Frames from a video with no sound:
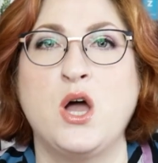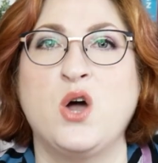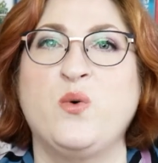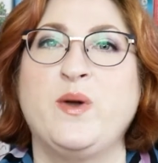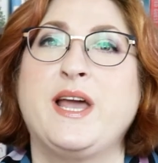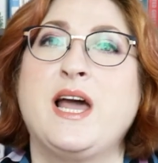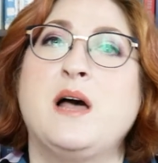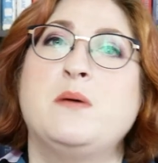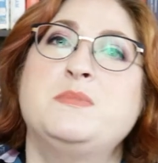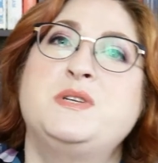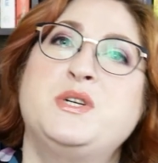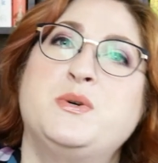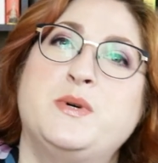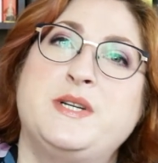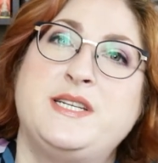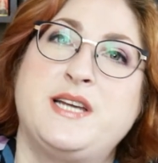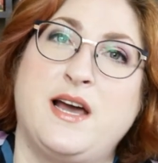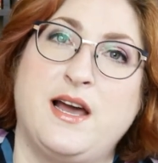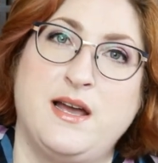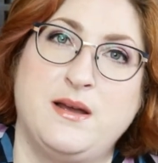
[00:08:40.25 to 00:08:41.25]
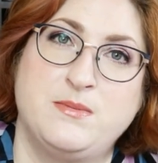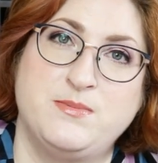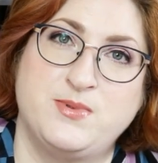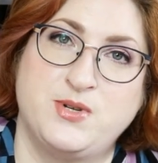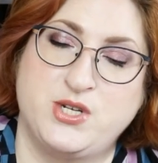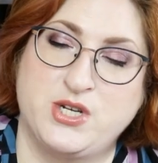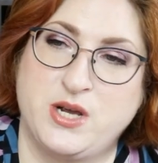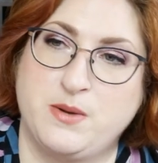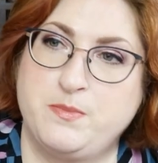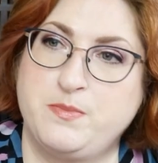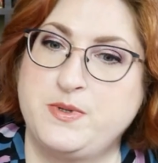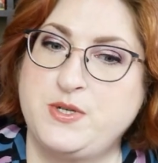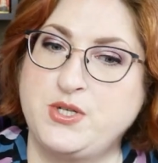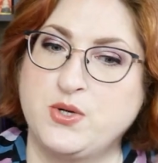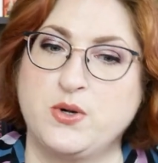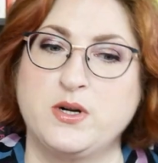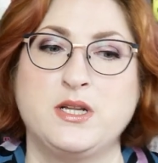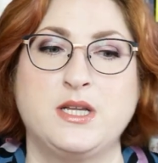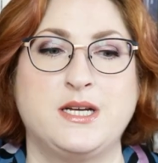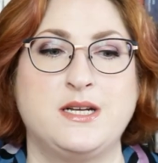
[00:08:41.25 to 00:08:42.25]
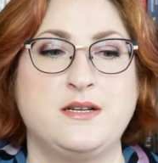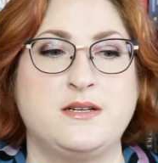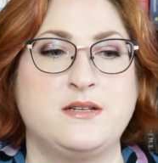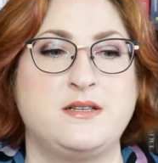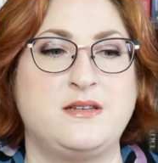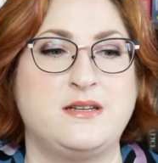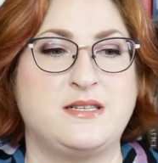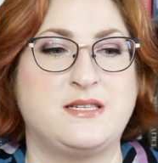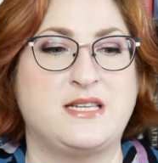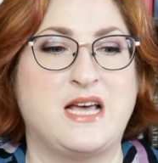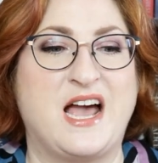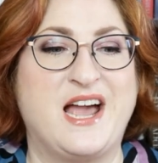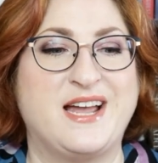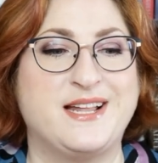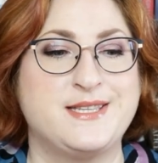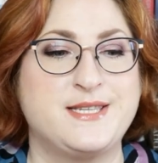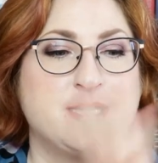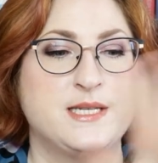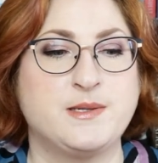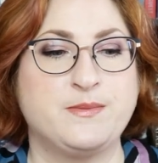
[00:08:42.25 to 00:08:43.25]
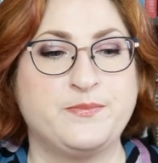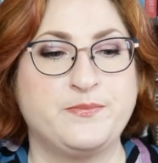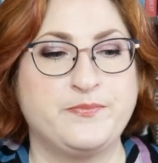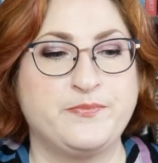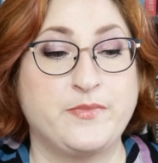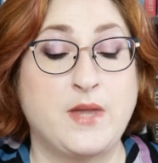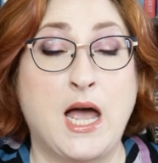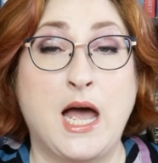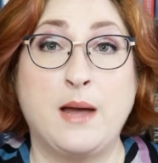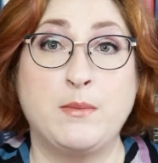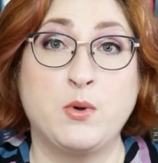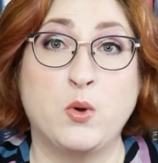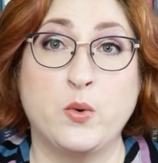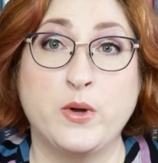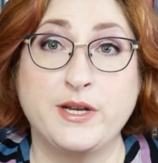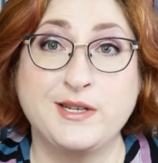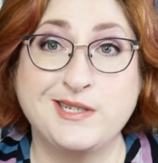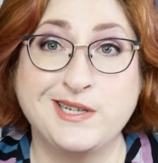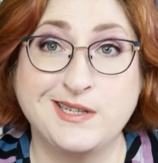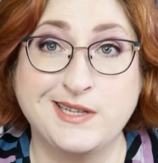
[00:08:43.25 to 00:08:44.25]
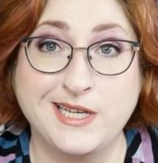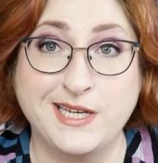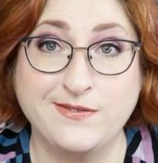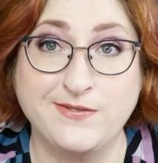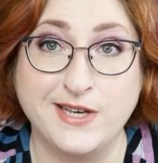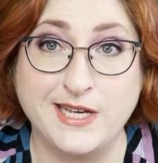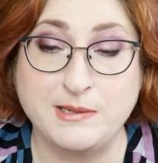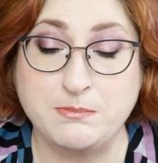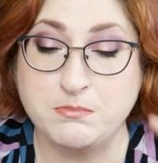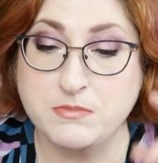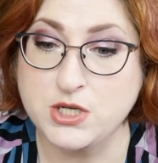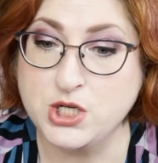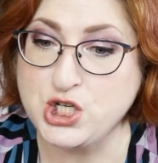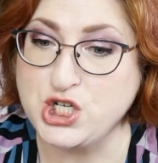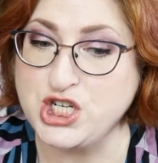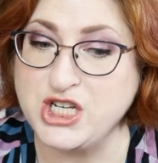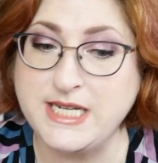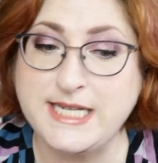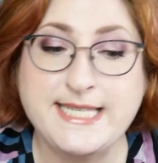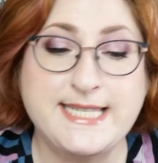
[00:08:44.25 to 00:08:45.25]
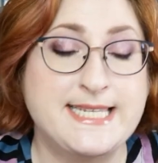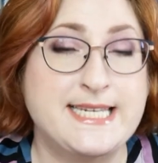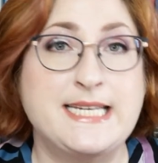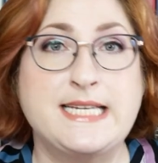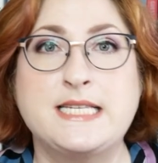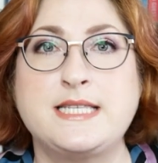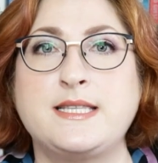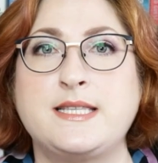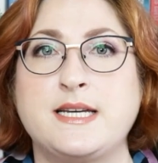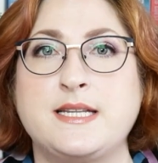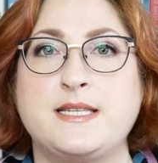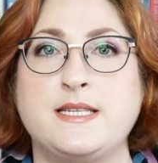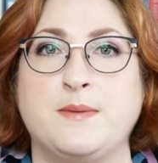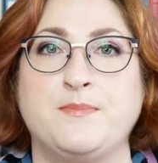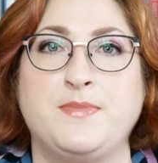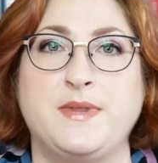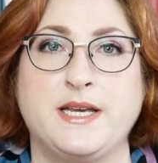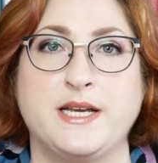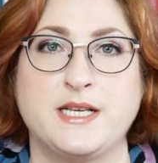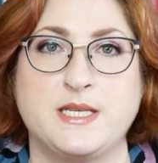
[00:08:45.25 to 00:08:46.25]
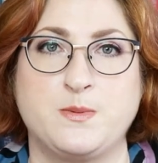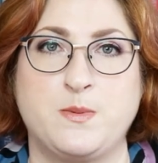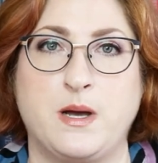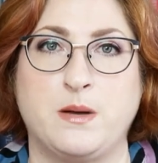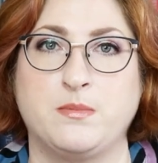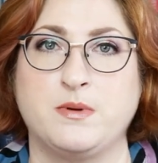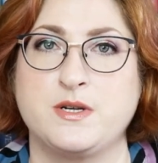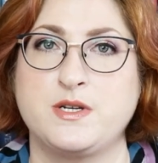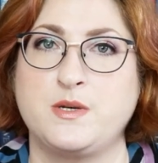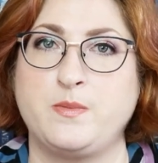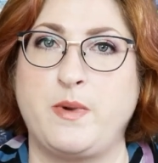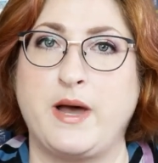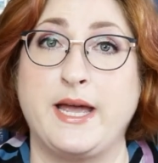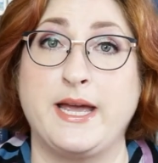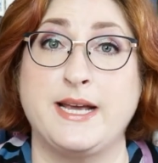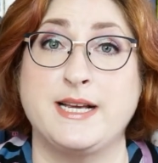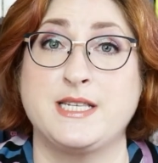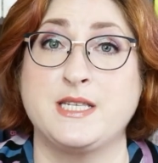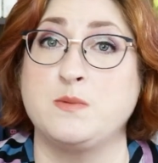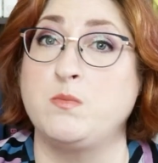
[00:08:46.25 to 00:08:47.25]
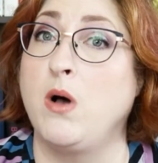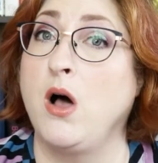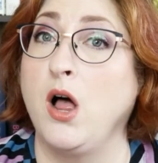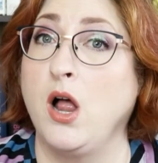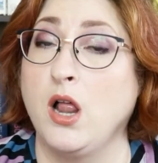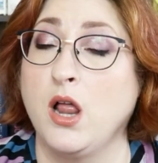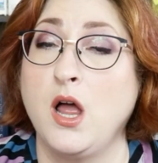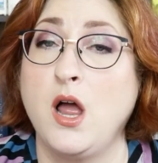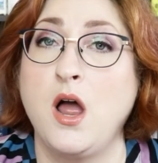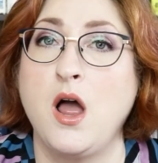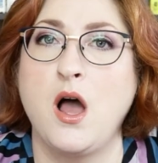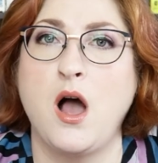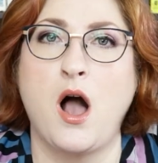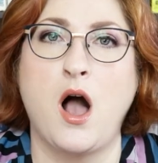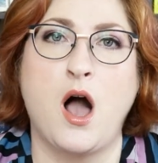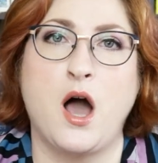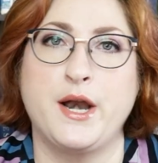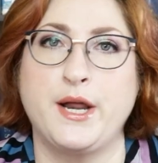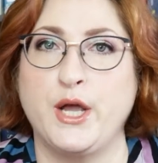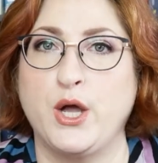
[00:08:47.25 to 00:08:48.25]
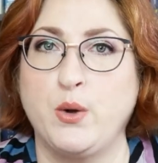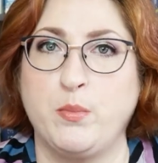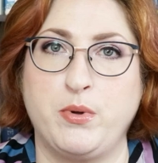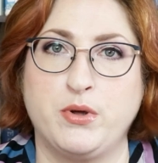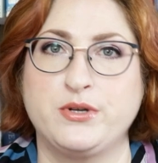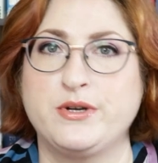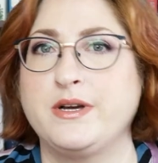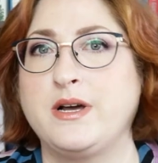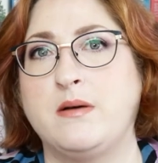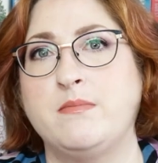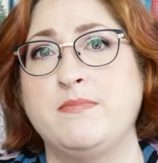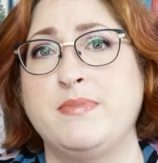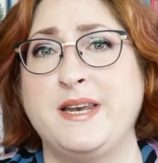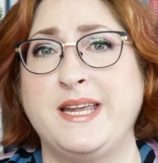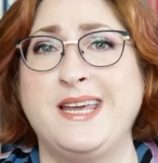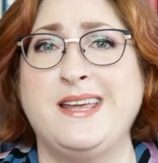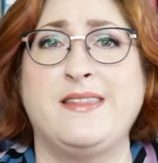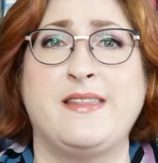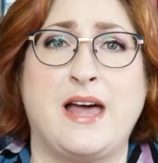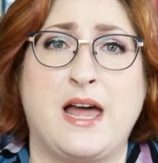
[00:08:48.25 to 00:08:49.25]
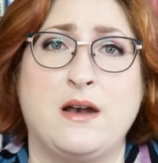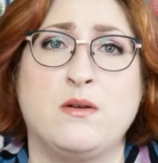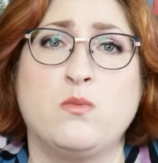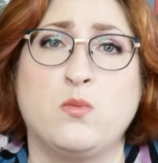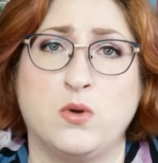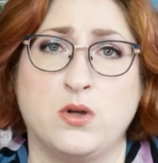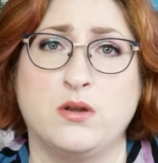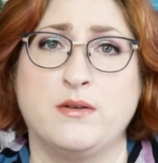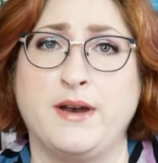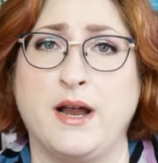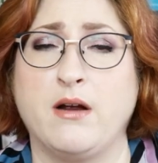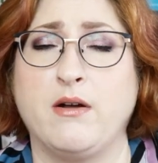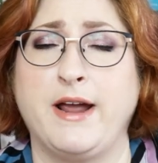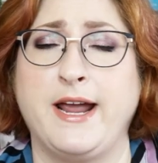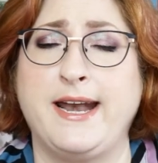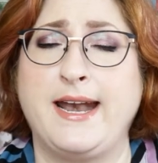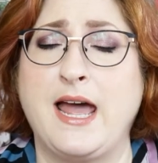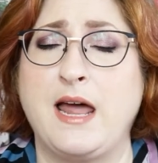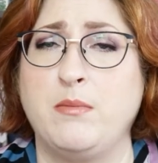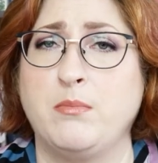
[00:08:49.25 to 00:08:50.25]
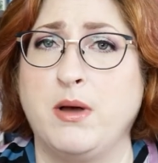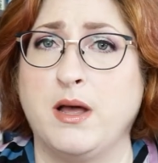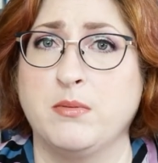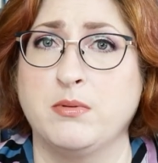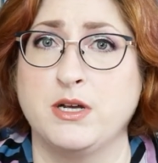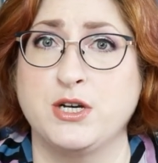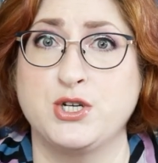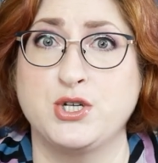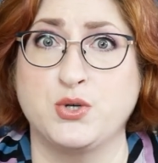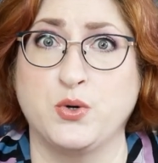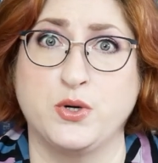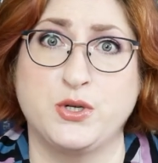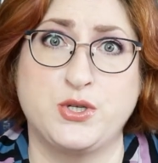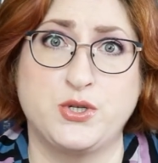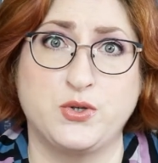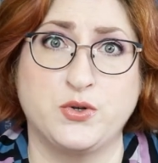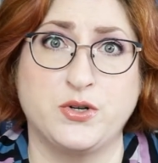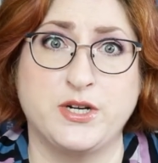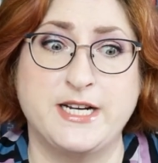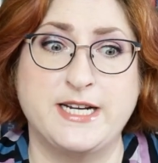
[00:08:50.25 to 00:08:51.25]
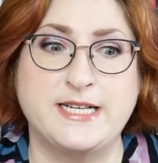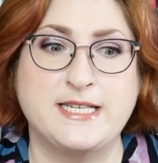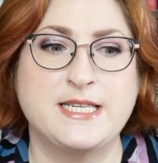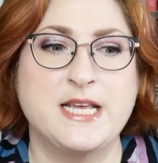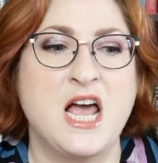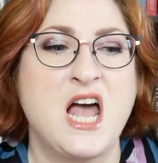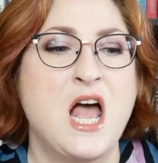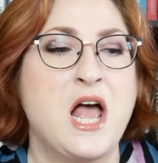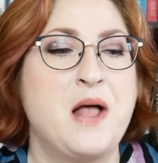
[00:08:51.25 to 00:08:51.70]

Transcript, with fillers: We come to a time jump. Dorland decides, I'm going to leave it. She sees that something is published by a small audiobook company that will narrate and publish short stories.